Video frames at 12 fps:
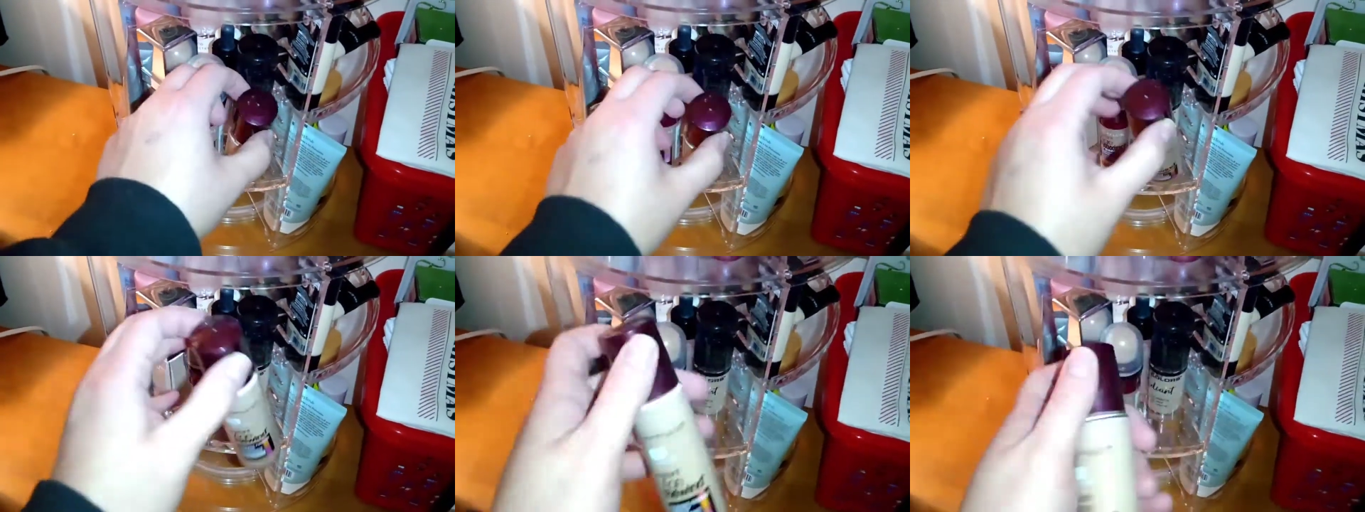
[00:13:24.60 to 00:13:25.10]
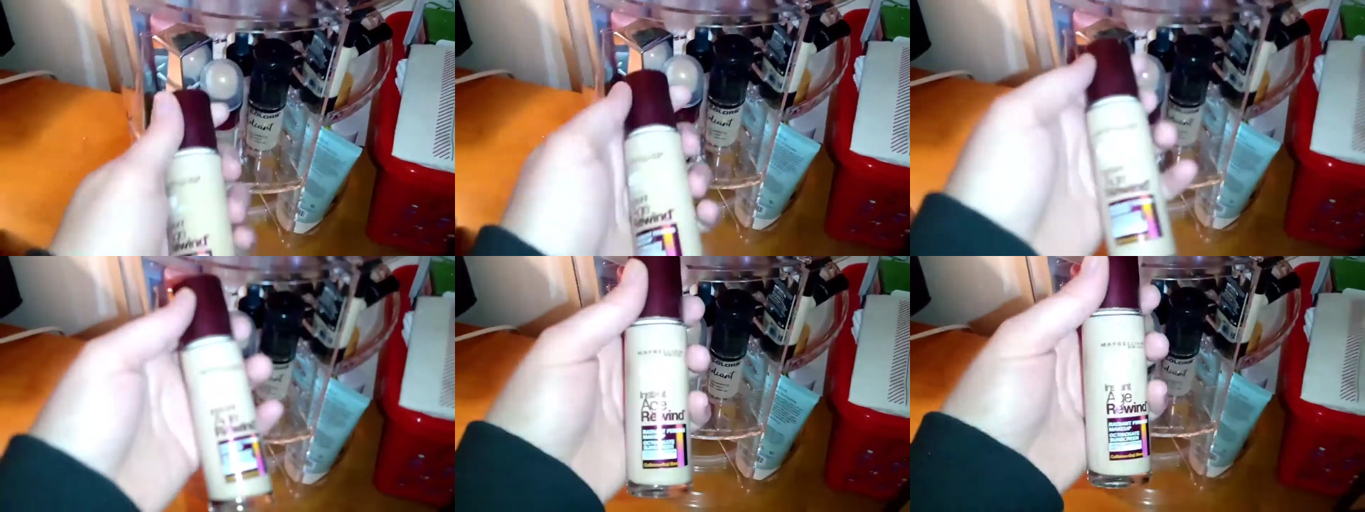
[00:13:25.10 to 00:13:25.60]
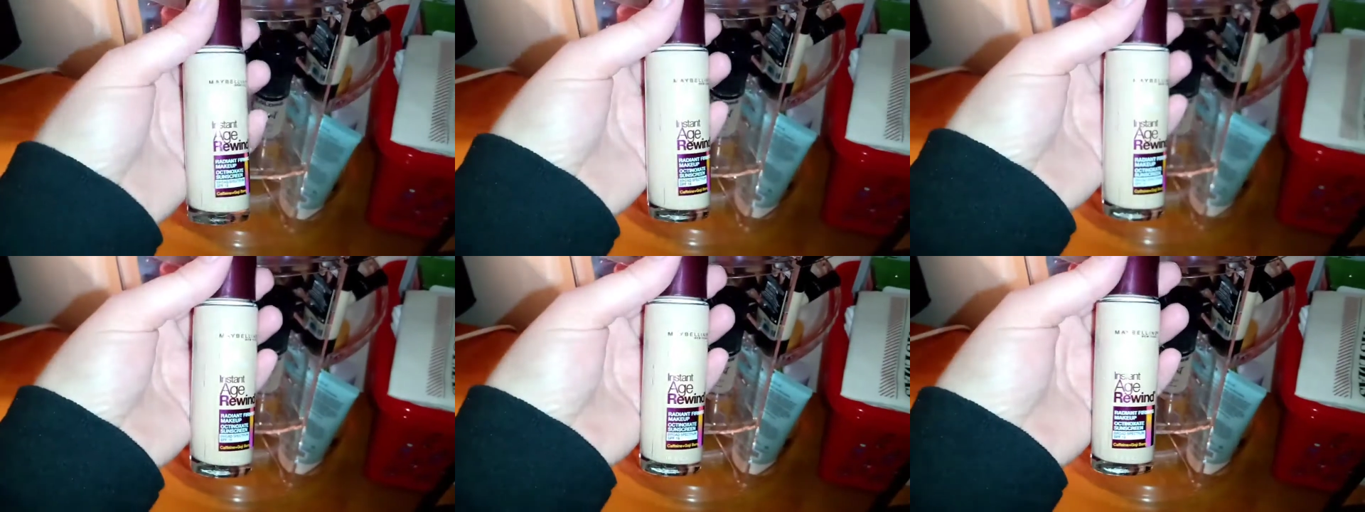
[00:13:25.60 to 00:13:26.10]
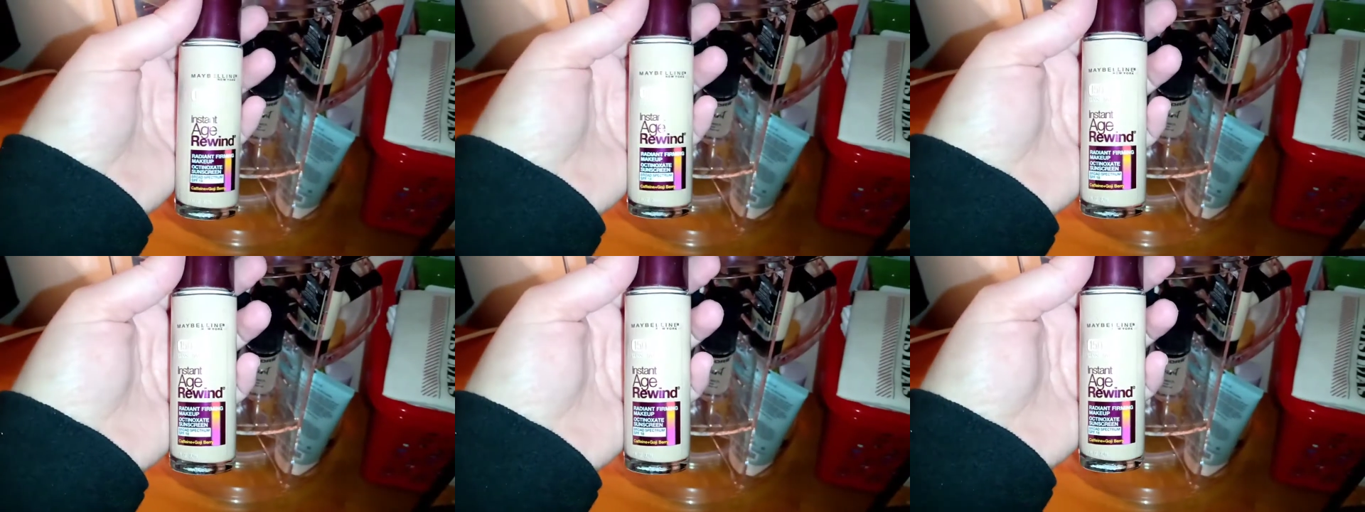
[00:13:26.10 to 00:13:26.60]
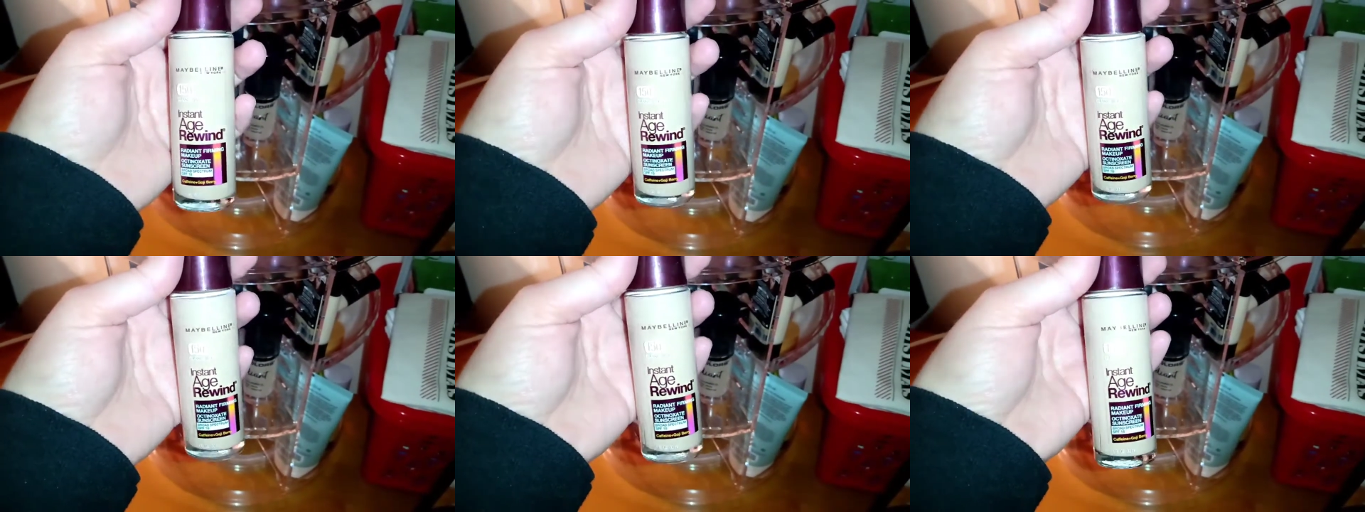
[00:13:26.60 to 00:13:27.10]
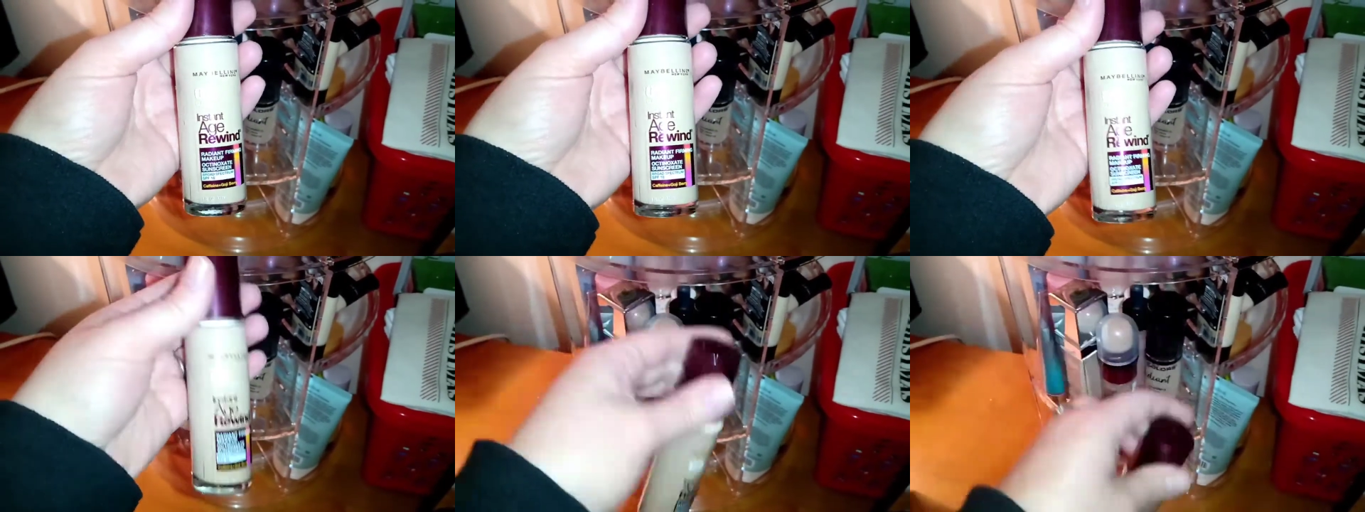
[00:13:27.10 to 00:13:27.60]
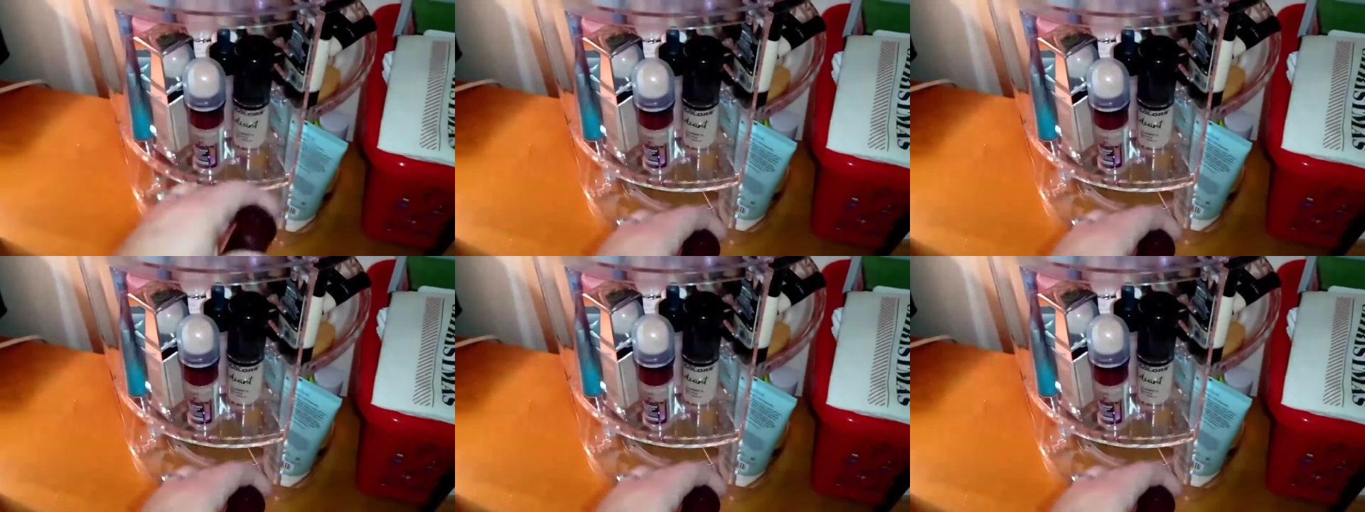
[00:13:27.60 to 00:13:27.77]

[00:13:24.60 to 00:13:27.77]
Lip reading: [unreadable: no face in view]